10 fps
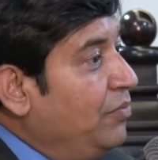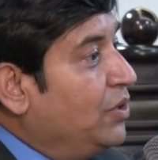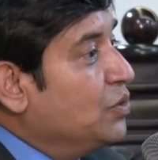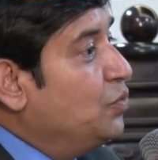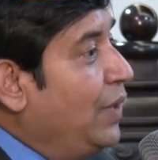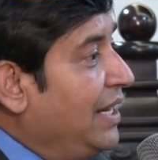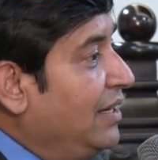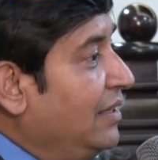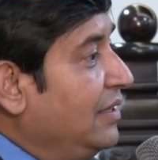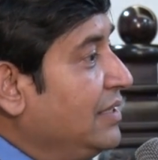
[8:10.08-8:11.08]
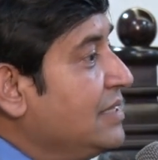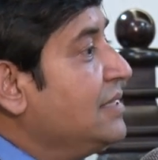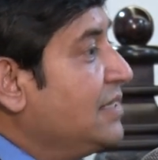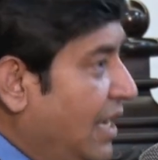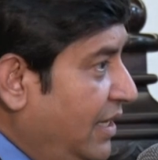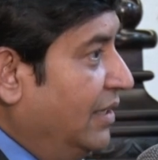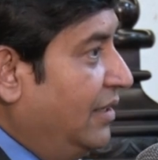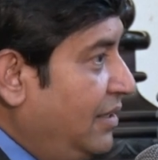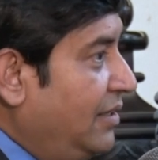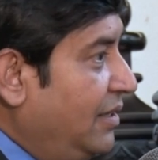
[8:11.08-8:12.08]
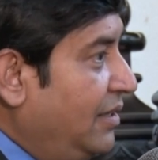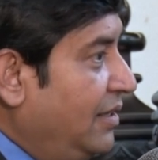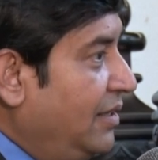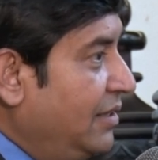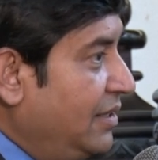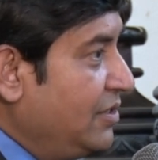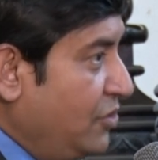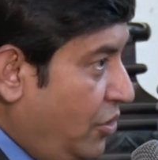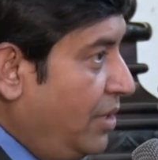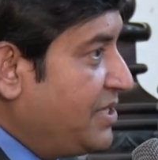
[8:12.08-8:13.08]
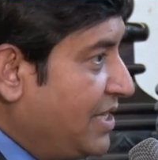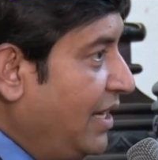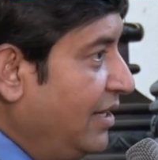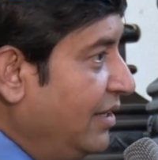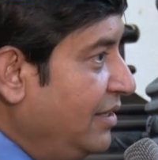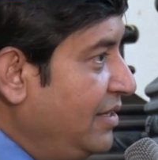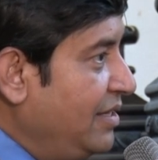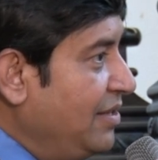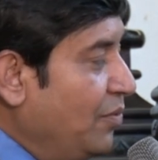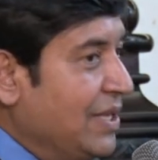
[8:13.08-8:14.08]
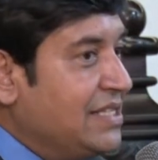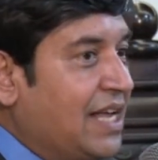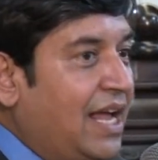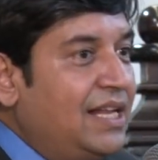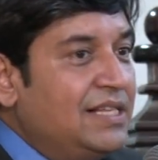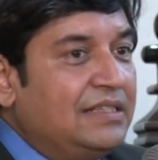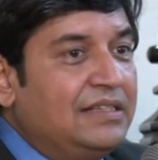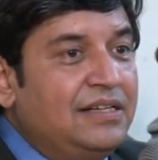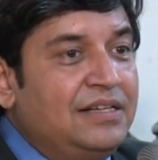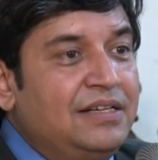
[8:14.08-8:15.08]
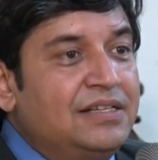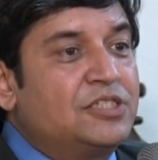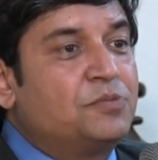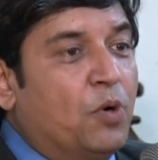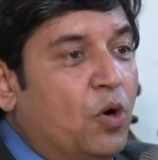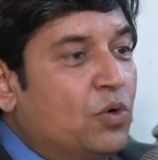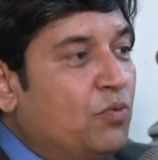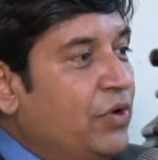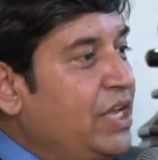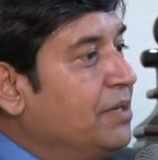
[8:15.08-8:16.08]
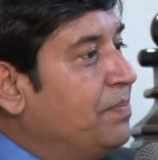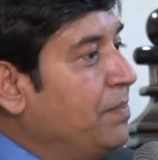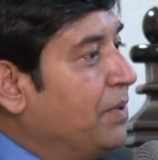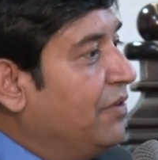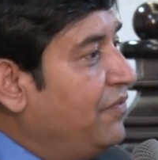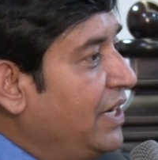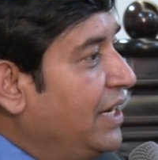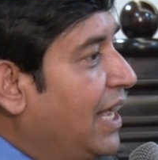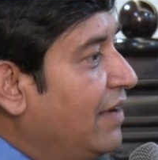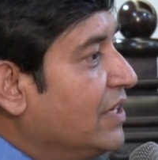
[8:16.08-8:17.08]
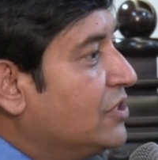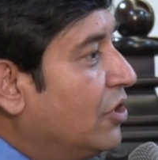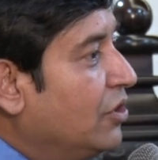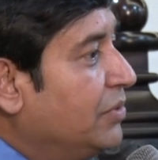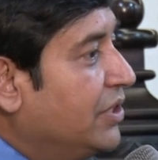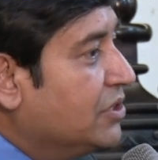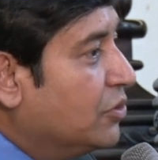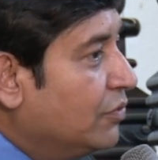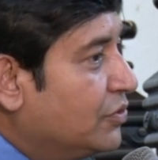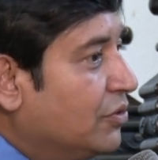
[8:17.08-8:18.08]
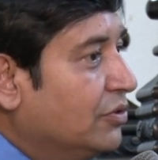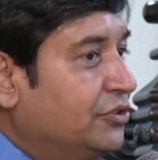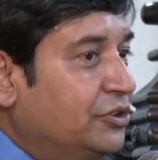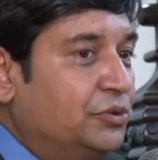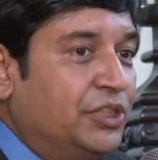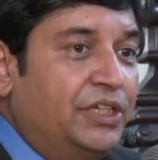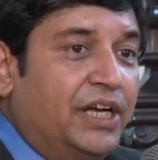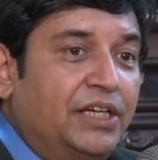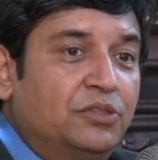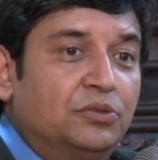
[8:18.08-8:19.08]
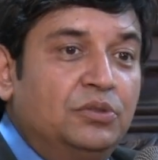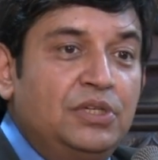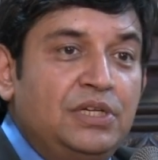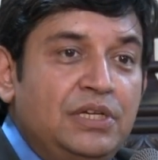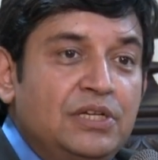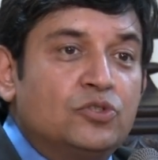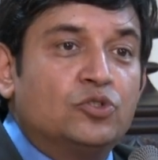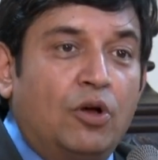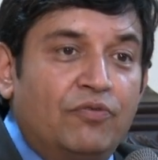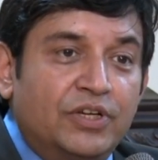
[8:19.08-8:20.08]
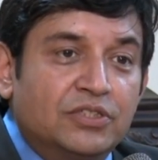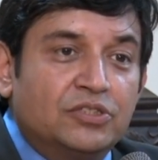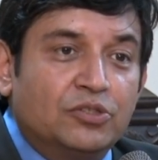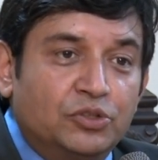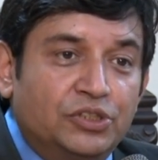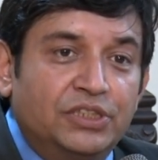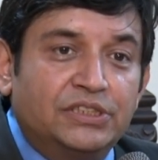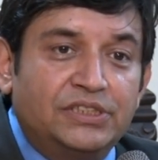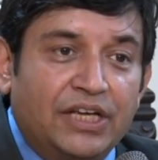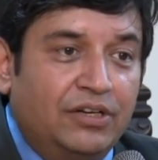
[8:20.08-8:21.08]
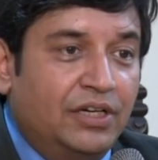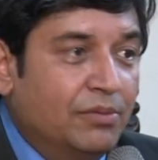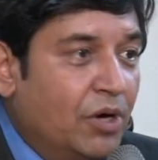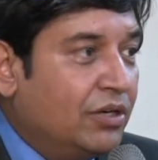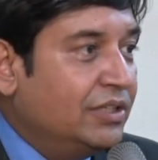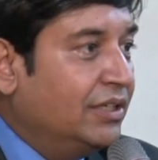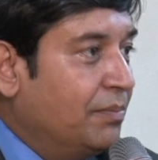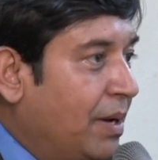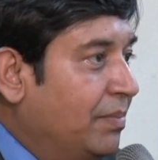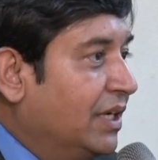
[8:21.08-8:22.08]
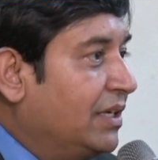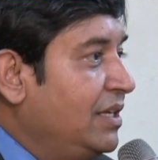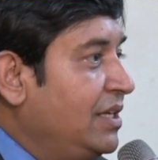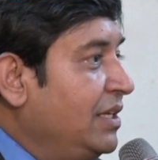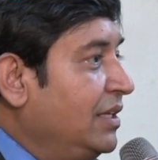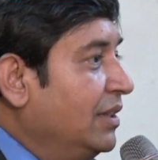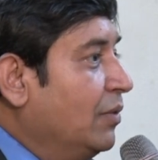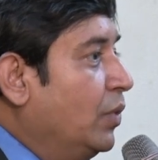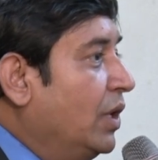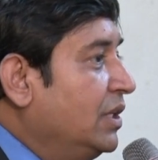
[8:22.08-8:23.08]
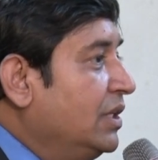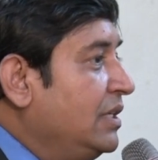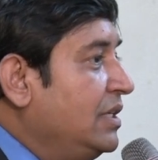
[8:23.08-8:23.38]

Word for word: Because when Sahil. Your name is Sahil. When Sahil spoke, we the people of India having solemnly resolved to constitute India into sovereign, socialist, secular, democratic republic, the word